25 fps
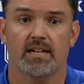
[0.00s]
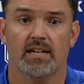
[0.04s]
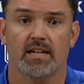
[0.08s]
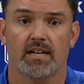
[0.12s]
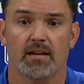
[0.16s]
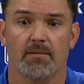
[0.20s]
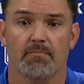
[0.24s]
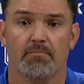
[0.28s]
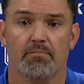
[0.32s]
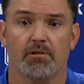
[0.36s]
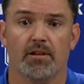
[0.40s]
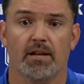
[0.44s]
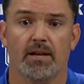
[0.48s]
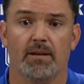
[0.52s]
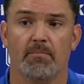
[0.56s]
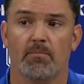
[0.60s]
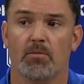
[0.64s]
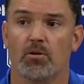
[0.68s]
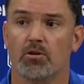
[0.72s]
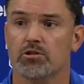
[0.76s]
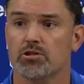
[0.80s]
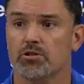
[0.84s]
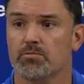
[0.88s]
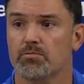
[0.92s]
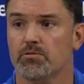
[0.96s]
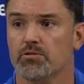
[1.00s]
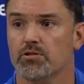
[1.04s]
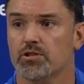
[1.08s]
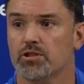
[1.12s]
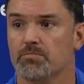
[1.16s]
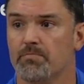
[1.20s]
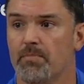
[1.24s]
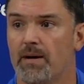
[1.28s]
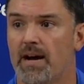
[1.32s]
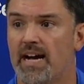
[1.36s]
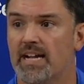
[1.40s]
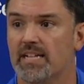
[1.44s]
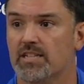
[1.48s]
can play multiple
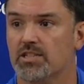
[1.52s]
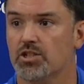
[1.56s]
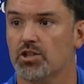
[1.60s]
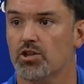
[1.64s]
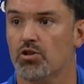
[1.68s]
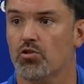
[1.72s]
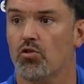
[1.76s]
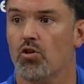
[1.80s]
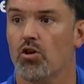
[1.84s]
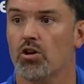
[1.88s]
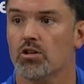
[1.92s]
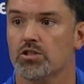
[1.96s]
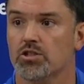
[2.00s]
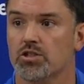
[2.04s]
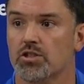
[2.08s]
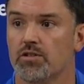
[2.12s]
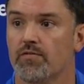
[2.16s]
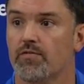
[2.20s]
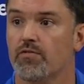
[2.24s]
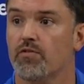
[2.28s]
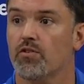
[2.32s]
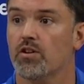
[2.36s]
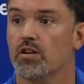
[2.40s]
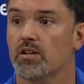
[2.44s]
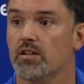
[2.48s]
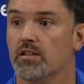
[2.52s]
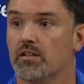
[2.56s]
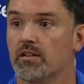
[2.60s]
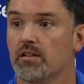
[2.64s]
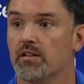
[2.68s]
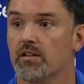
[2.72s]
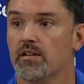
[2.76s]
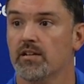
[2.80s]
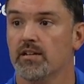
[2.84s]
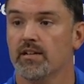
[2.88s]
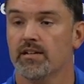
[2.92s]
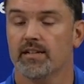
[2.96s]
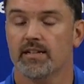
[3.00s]
spots across the front.
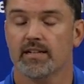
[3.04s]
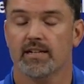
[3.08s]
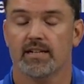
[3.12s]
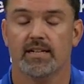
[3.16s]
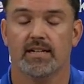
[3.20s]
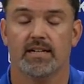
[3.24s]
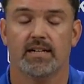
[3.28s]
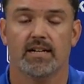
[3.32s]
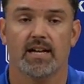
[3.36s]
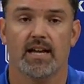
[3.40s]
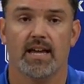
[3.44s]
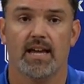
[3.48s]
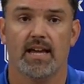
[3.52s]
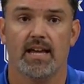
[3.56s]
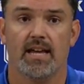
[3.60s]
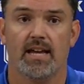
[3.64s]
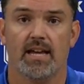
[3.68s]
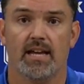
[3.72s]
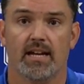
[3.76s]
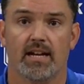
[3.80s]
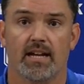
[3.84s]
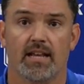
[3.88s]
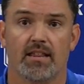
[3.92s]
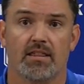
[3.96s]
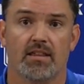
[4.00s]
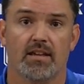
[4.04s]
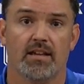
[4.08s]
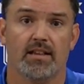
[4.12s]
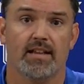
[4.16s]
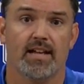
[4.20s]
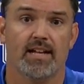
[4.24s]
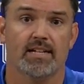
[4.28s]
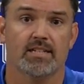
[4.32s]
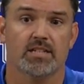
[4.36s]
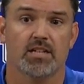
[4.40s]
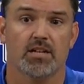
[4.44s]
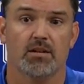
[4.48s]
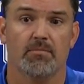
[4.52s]
And I think
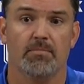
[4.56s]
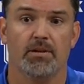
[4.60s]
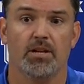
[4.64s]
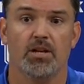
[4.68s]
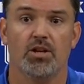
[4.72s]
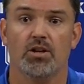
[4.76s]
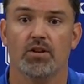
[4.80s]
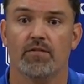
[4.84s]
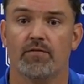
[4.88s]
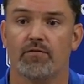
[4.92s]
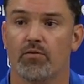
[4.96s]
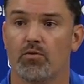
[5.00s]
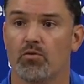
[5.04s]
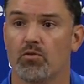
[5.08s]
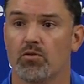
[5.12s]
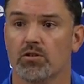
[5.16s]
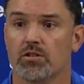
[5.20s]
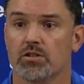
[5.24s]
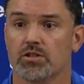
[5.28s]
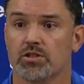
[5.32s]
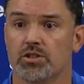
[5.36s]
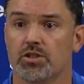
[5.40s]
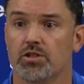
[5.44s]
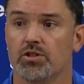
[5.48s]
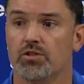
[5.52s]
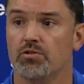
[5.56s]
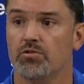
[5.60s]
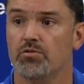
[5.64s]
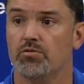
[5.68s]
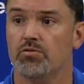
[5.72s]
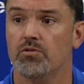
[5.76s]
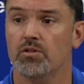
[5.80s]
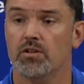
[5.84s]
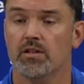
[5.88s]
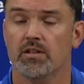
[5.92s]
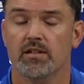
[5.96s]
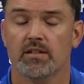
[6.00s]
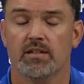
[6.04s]
that's going to be good for us,
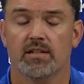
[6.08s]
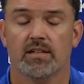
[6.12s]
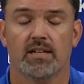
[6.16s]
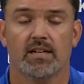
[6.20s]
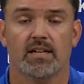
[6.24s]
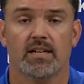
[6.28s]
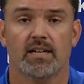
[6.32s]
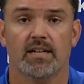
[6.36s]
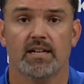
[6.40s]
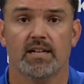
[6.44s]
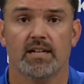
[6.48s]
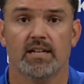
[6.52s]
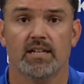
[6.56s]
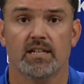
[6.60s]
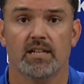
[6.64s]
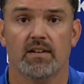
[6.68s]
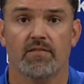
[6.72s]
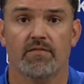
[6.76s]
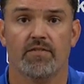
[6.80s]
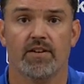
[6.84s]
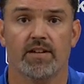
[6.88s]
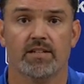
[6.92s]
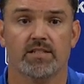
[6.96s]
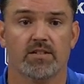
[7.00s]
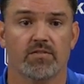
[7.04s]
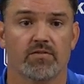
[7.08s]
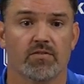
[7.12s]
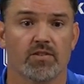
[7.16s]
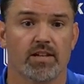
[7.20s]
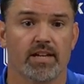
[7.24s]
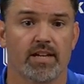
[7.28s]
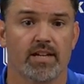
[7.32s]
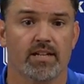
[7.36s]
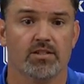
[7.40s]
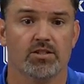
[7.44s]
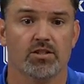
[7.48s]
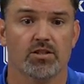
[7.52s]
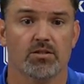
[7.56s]
too,
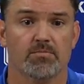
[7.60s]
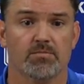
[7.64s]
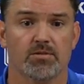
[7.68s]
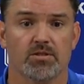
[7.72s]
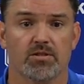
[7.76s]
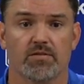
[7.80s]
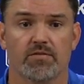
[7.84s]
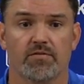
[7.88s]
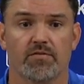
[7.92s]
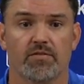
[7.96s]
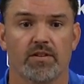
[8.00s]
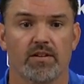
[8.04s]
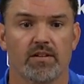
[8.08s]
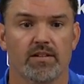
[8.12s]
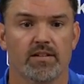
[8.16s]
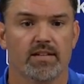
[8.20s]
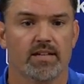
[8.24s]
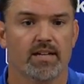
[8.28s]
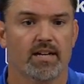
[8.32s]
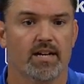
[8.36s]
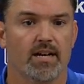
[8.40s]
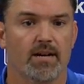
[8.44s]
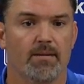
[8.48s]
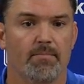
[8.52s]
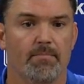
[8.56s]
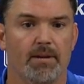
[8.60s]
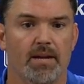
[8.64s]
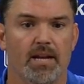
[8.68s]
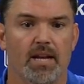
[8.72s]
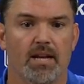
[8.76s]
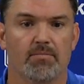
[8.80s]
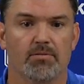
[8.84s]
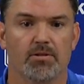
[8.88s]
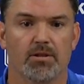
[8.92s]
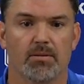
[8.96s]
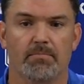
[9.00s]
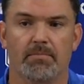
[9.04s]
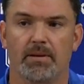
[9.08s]
defensively in terms of being
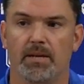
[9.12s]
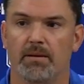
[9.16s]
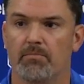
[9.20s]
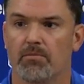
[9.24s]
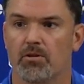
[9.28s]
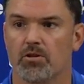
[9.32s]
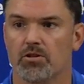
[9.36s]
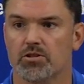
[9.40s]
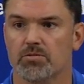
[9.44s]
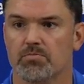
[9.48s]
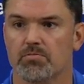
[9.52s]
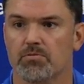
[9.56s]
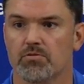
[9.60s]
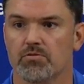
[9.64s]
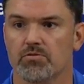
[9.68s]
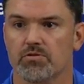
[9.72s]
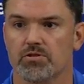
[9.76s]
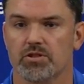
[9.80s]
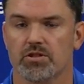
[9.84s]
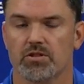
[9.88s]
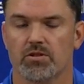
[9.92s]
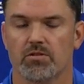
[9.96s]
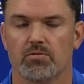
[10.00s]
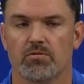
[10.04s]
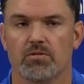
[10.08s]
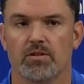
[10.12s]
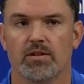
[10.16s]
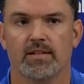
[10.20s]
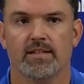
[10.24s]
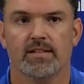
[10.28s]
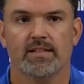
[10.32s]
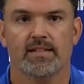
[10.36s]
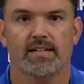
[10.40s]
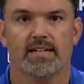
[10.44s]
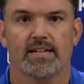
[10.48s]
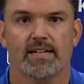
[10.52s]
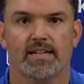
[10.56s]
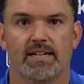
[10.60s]
able to be multiple. So,
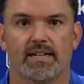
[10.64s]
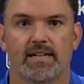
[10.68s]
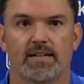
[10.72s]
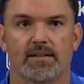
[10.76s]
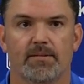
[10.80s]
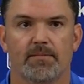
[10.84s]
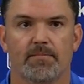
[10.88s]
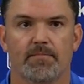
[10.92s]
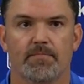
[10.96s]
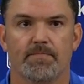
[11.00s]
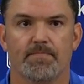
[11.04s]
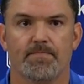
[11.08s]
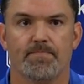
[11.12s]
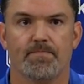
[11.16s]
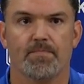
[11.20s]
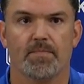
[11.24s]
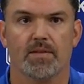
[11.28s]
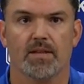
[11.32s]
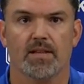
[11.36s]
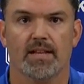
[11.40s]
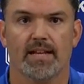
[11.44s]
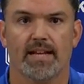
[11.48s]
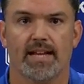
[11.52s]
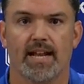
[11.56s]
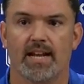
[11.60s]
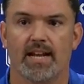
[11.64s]
like